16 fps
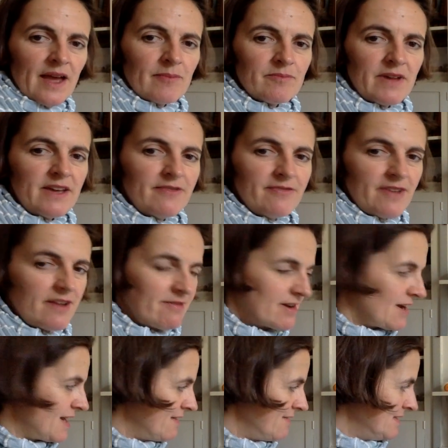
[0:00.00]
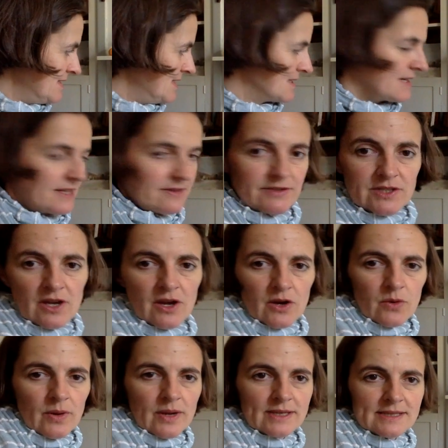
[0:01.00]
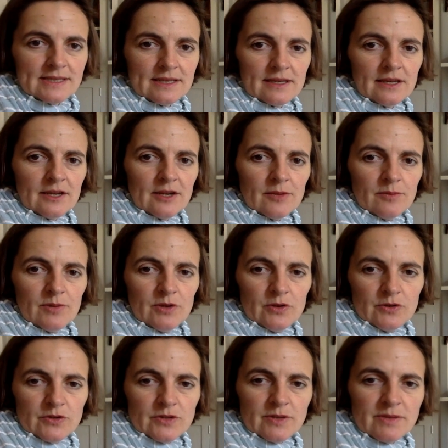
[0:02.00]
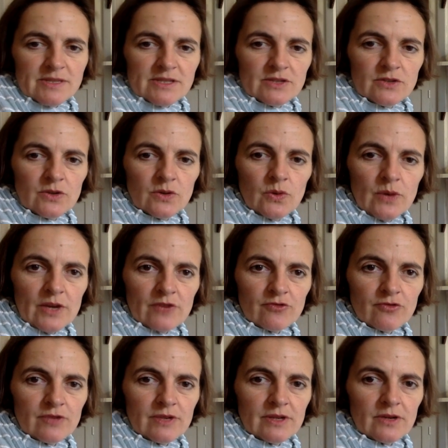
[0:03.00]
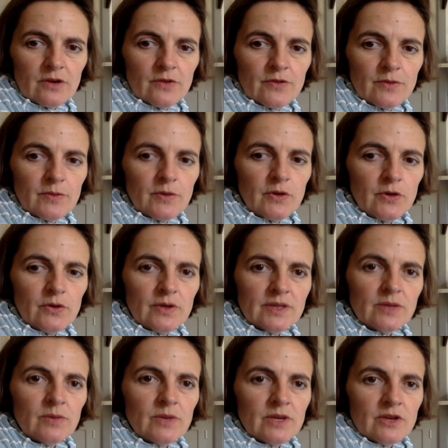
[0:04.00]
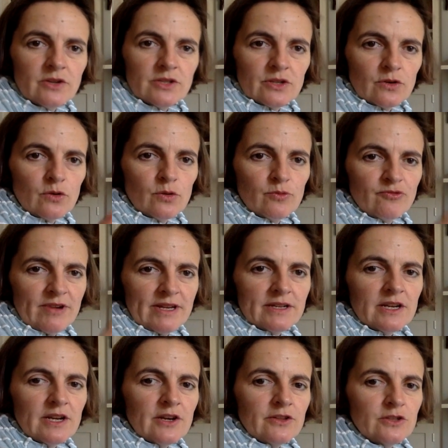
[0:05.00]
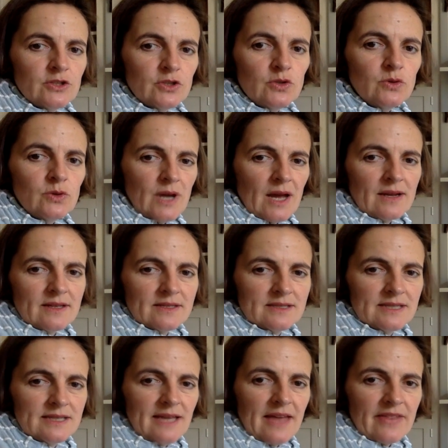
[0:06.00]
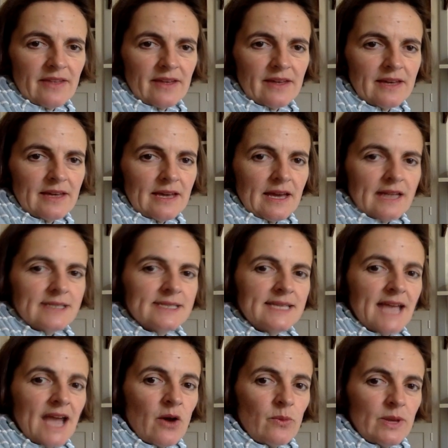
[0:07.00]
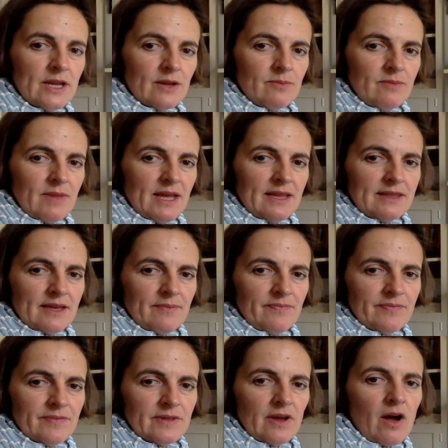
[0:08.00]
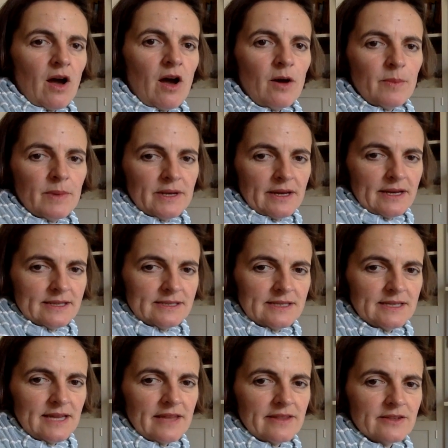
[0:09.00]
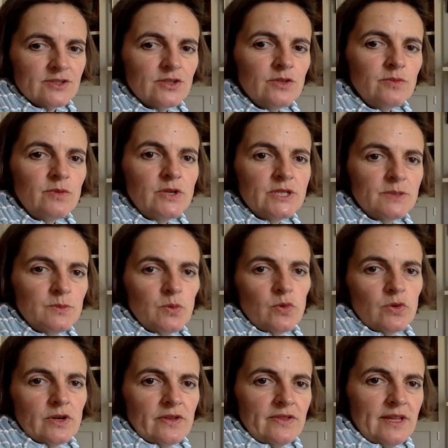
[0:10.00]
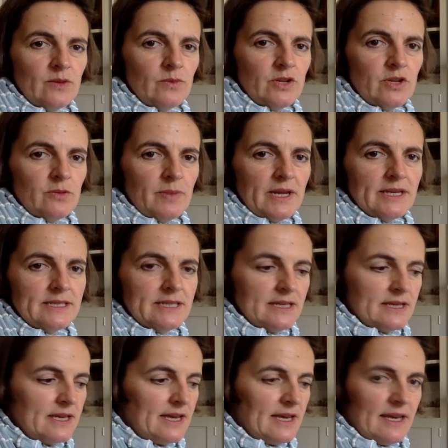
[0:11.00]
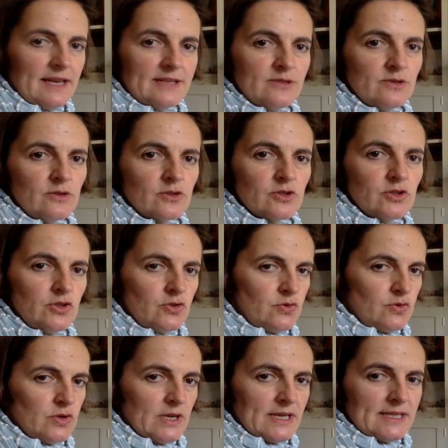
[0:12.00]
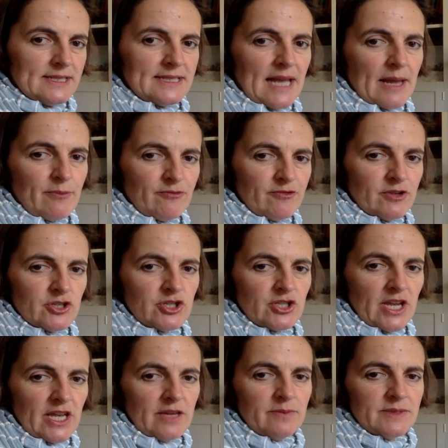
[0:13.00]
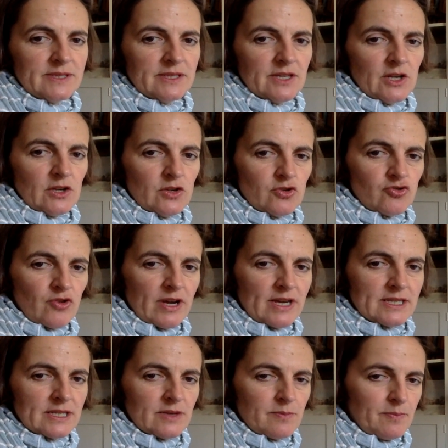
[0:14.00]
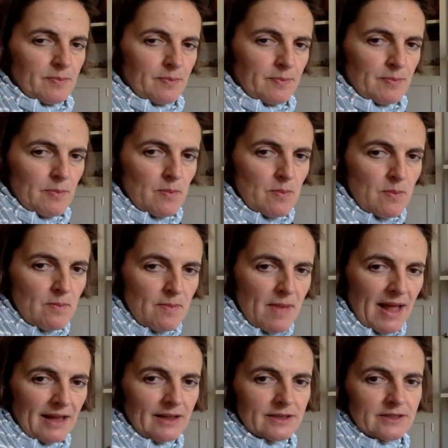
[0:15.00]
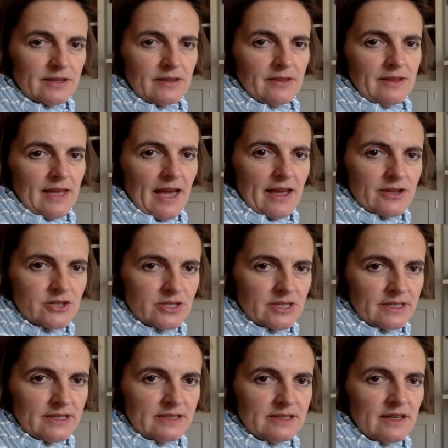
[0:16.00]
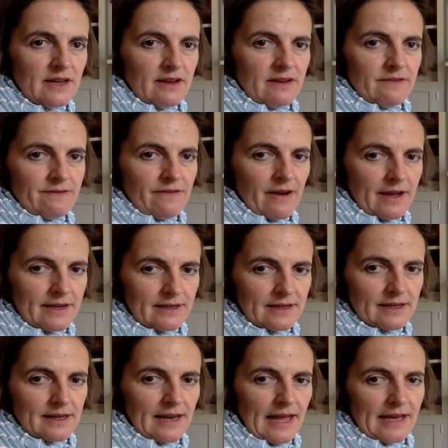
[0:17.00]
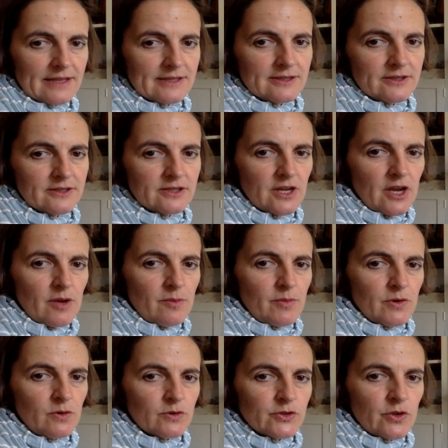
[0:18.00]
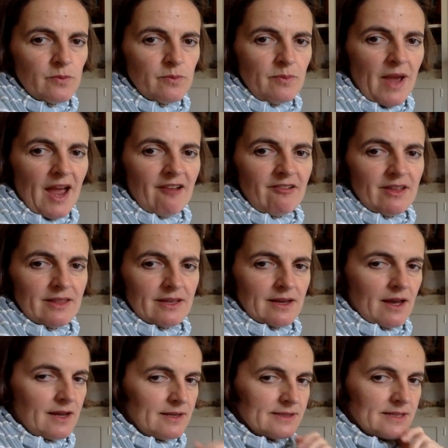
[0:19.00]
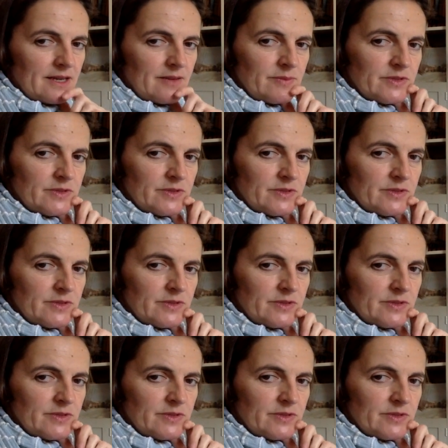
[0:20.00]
My favourite colour is this kind of turquoisey blue. So I'm just going to do a quick drawing of the blue, and then we're going to incorporate the two colours together and see how we can make them harmonise together. So the most important thing when you're painting is not to do separate shapes. You're trying to melt the edges, find little accents, but also marry the colours up.